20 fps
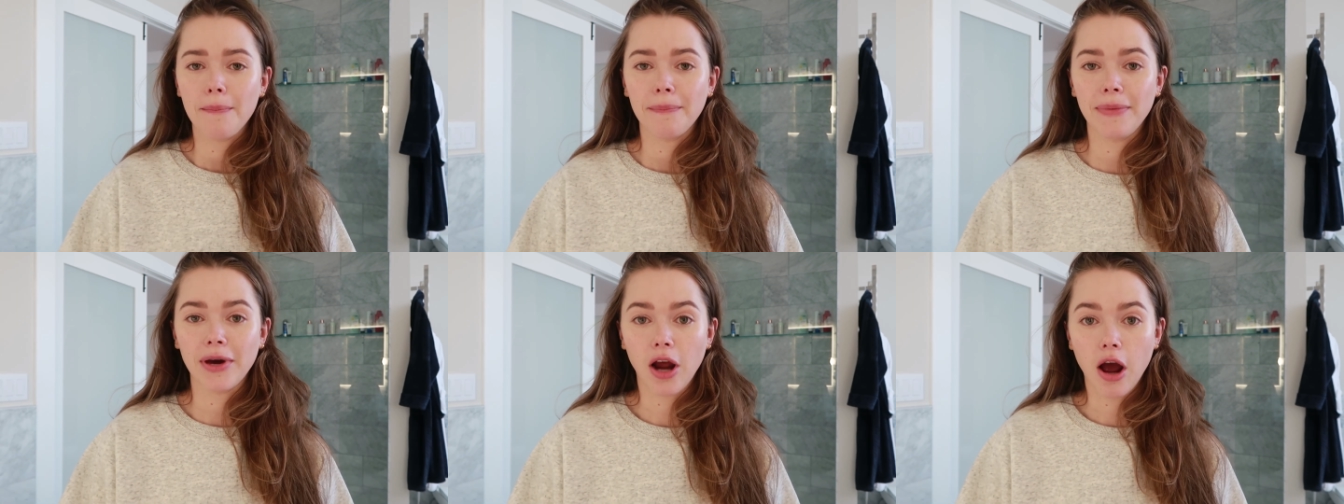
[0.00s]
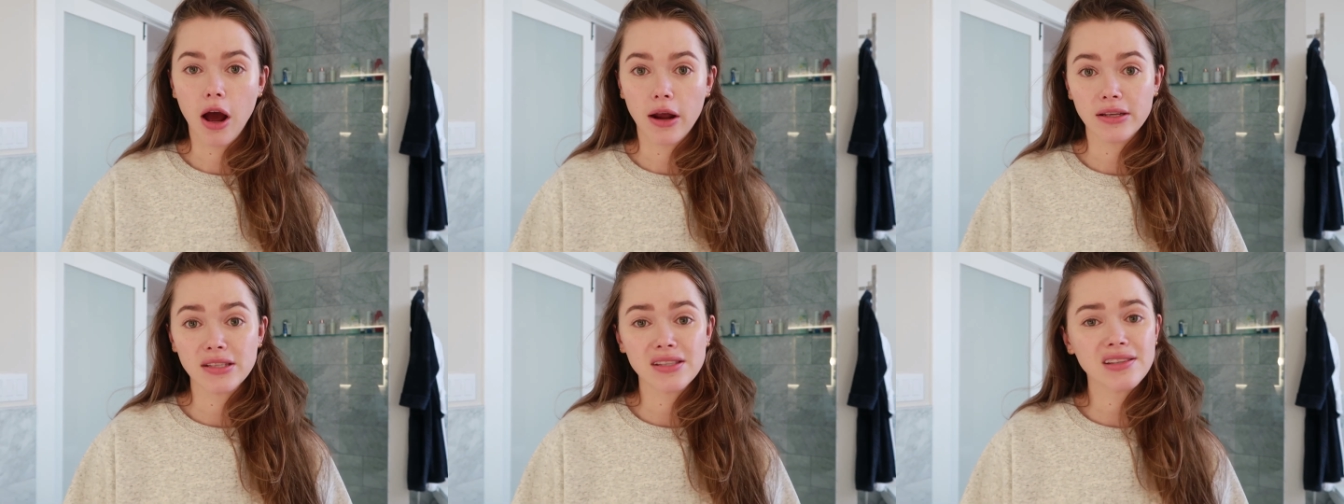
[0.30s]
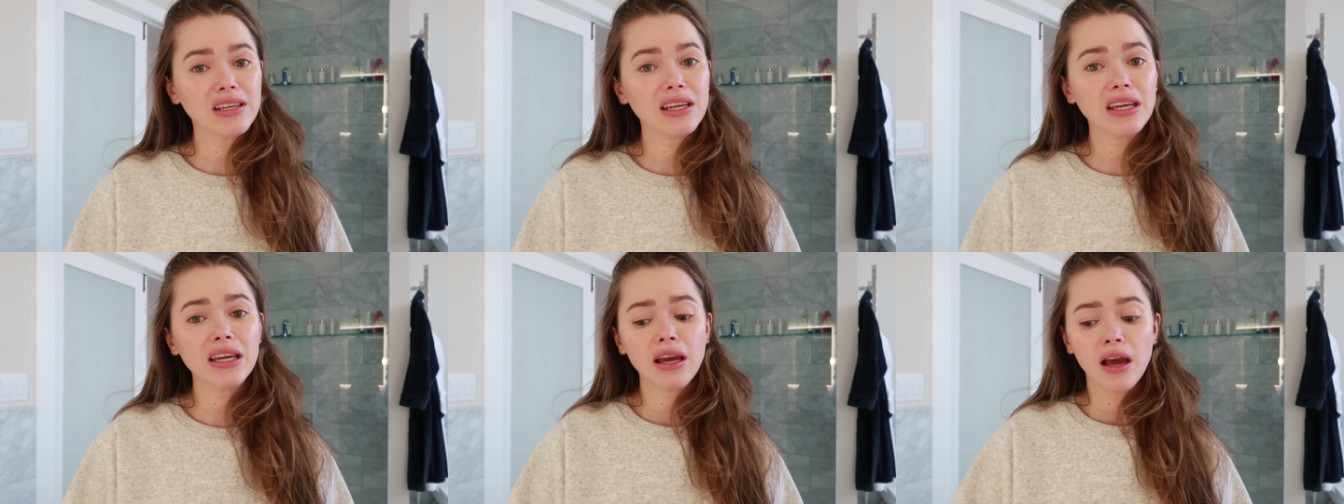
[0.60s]
But
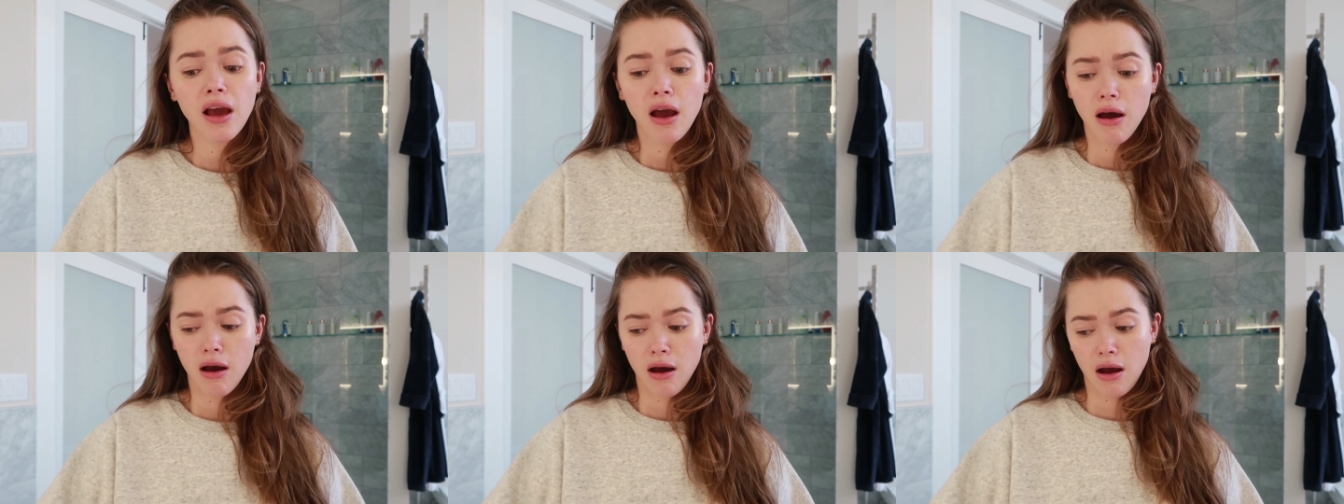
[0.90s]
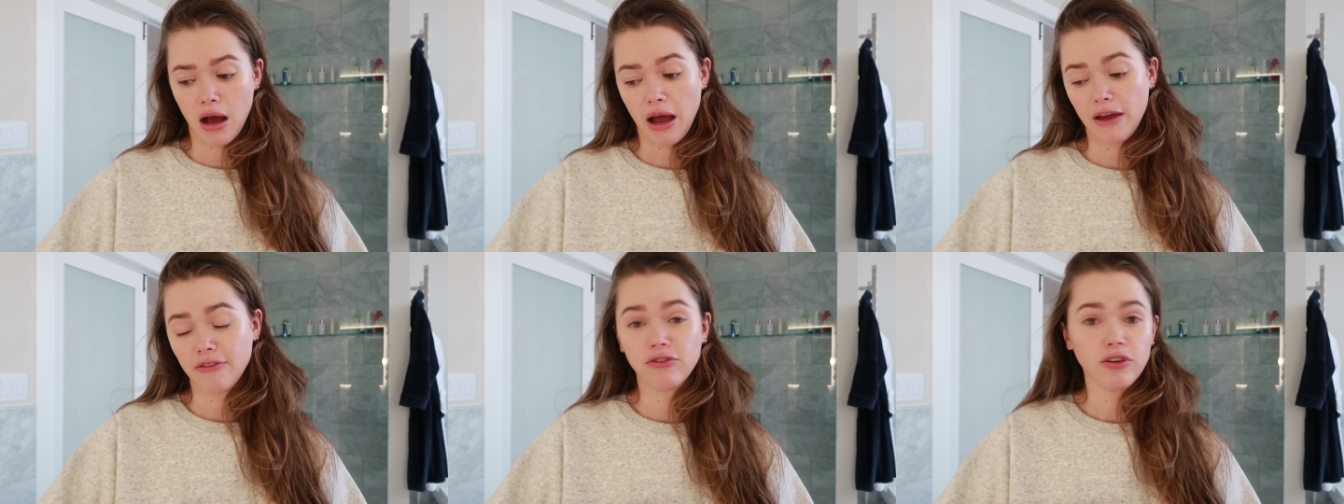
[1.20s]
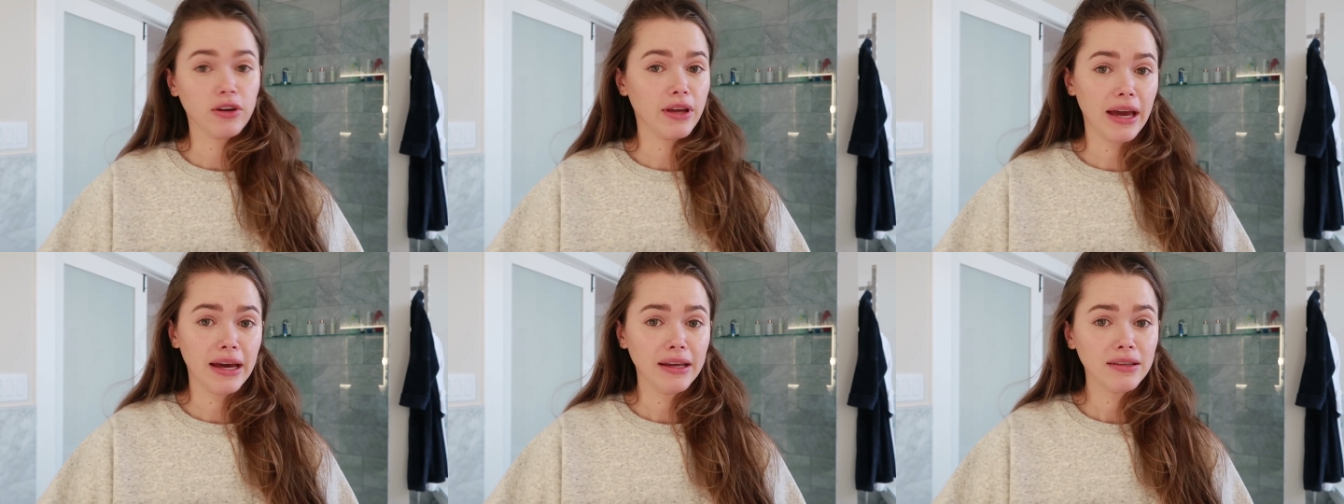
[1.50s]
honestly, I
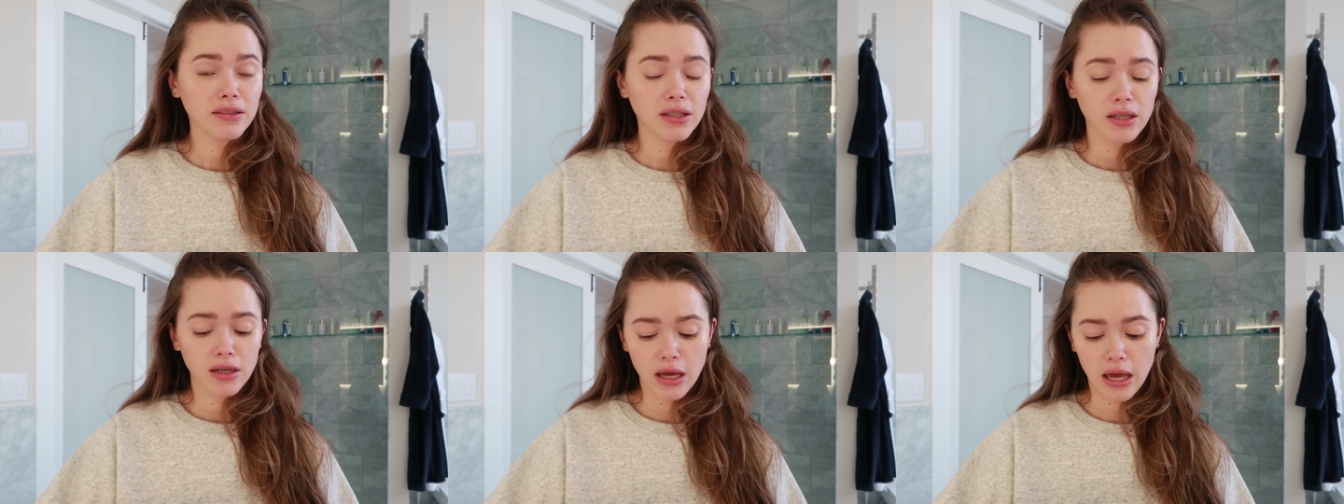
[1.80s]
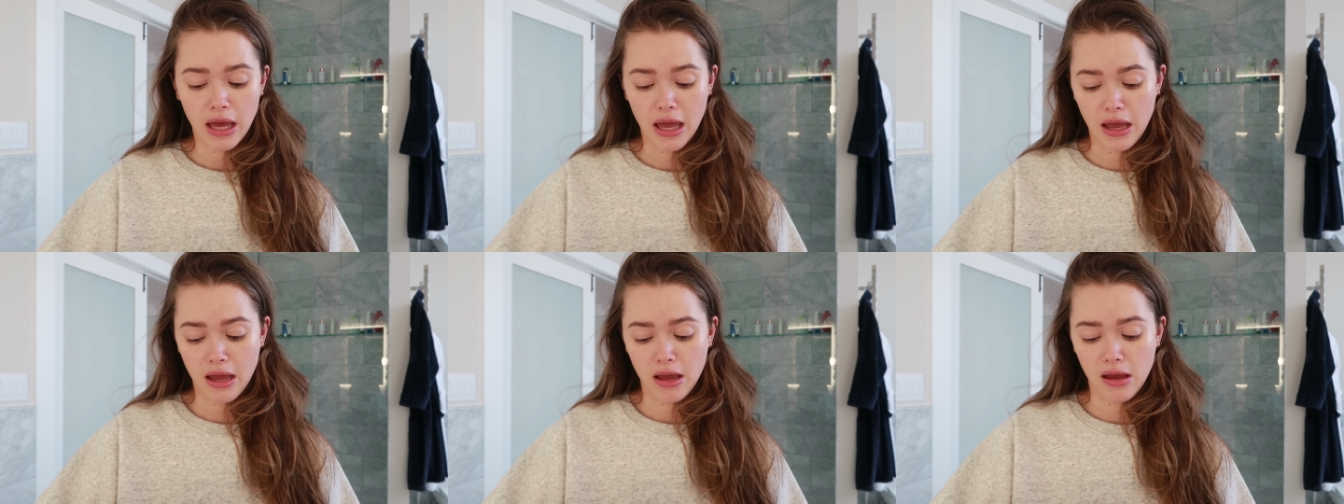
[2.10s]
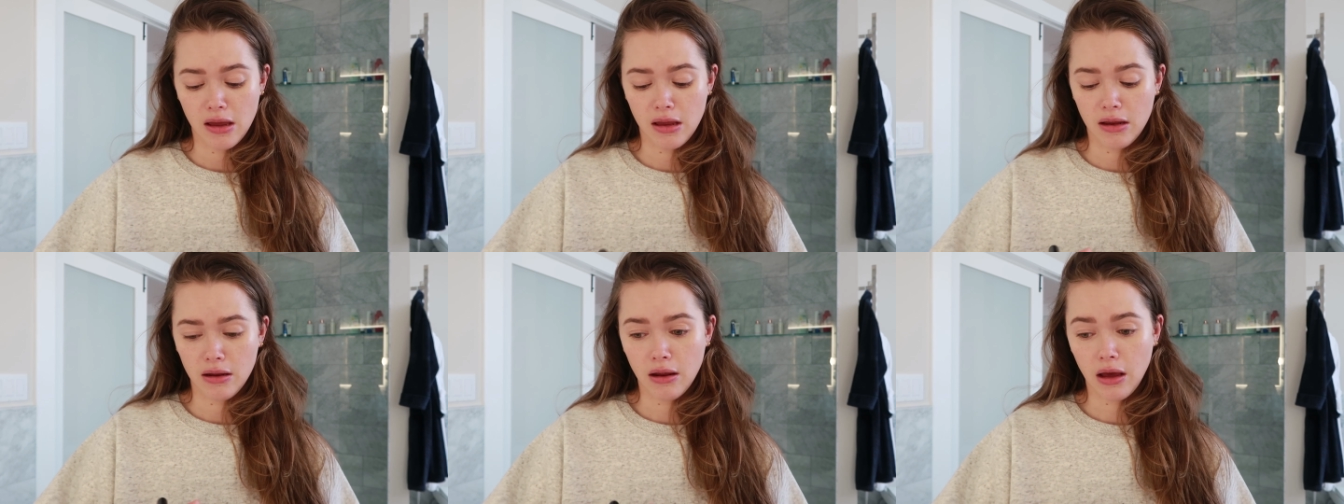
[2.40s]
forget,
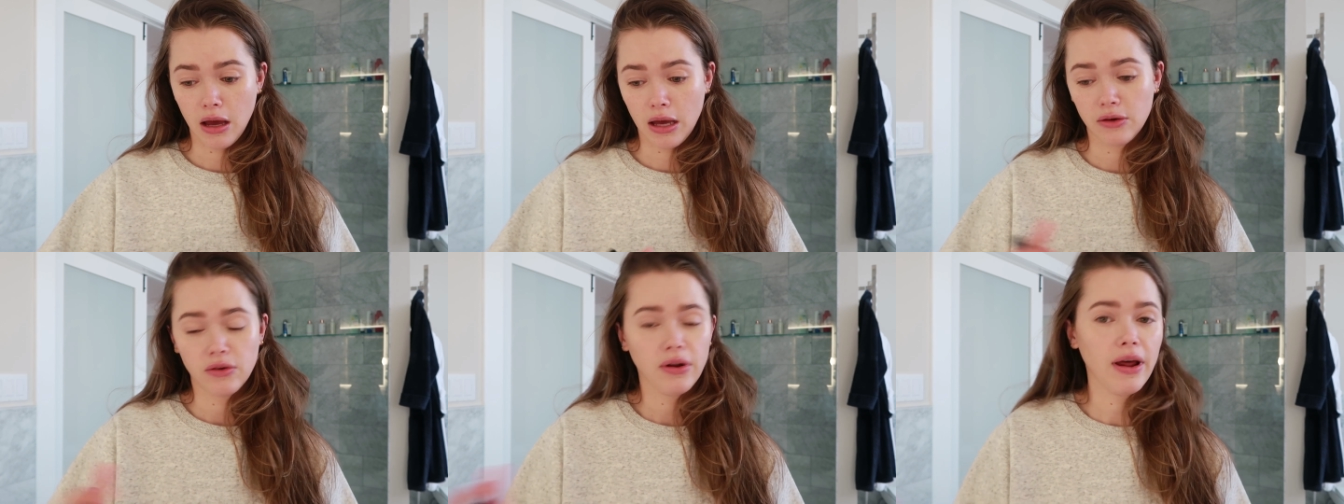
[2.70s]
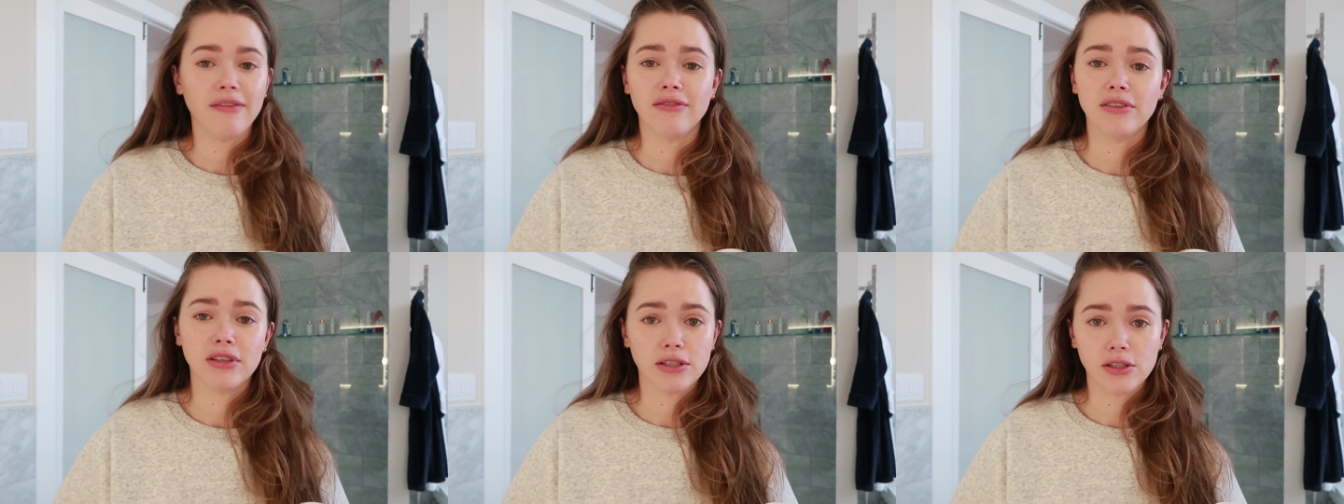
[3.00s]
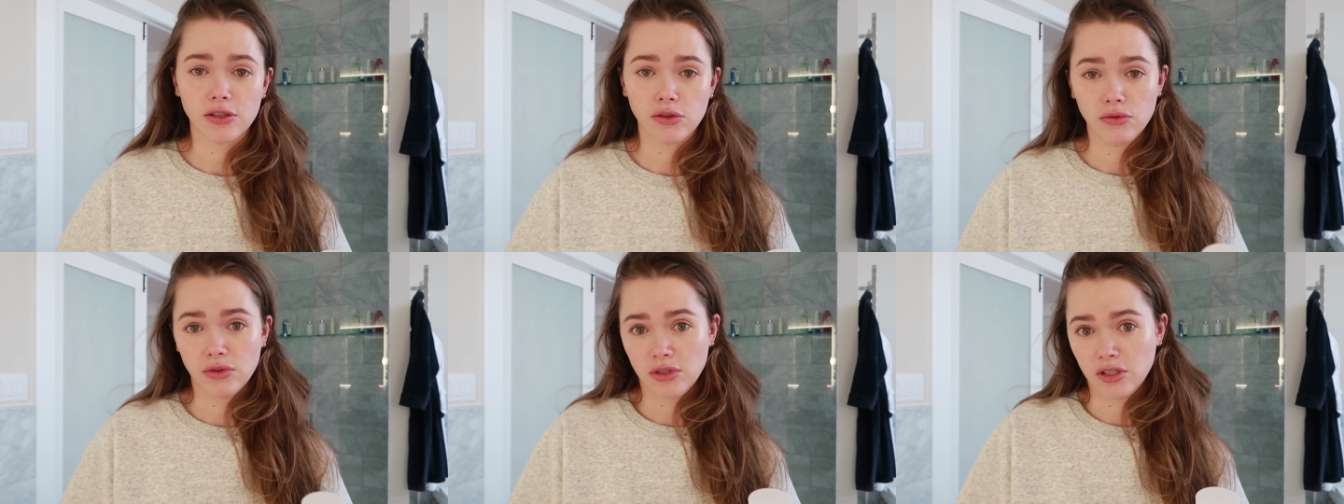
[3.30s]
and I don't have an
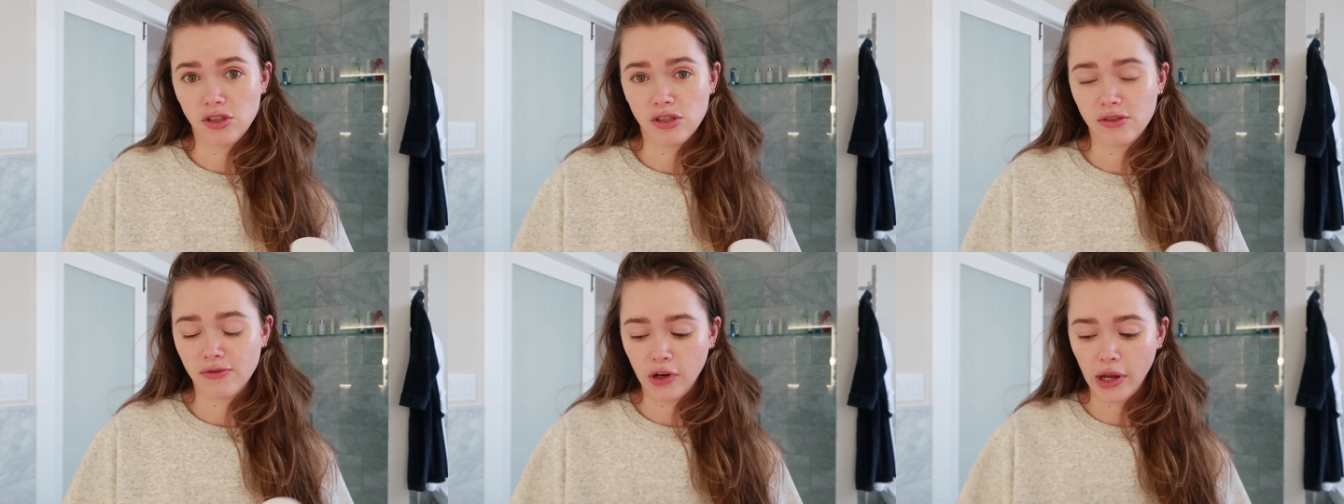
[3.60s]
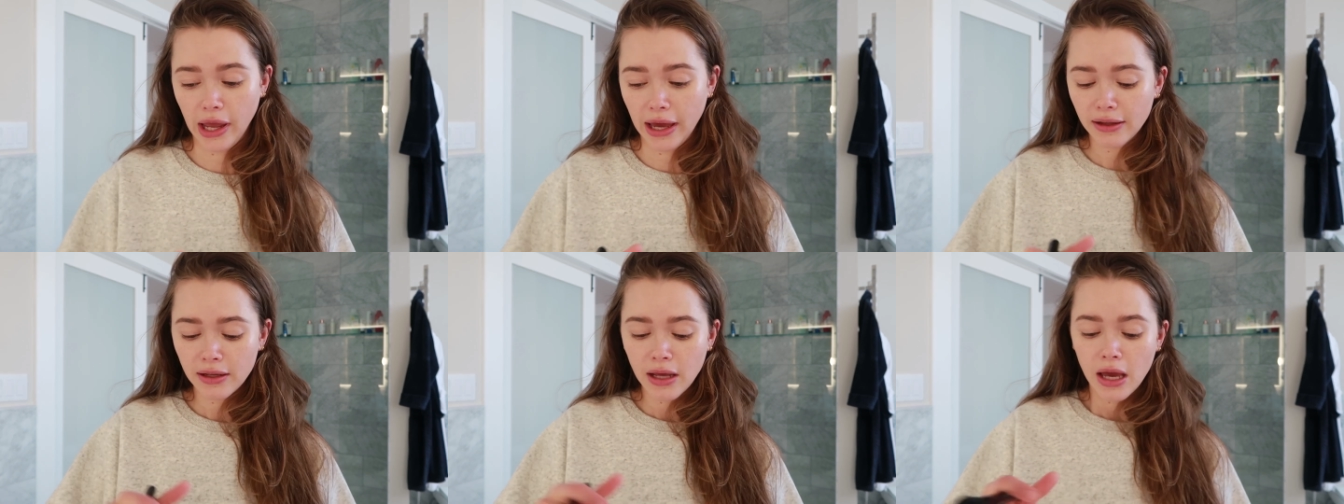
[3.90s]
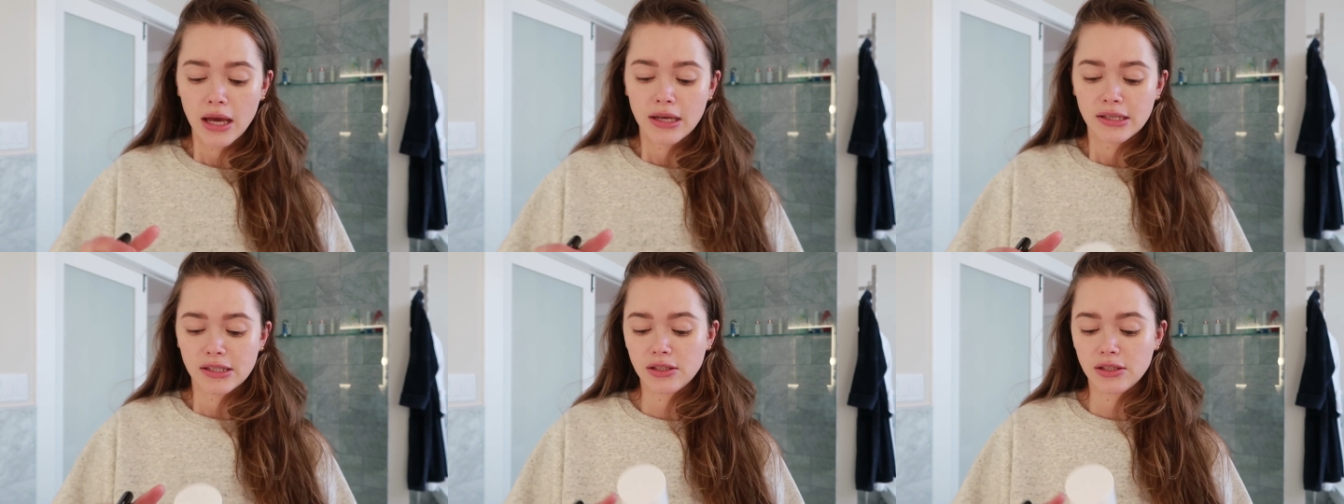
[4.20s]
excuse, I just forget.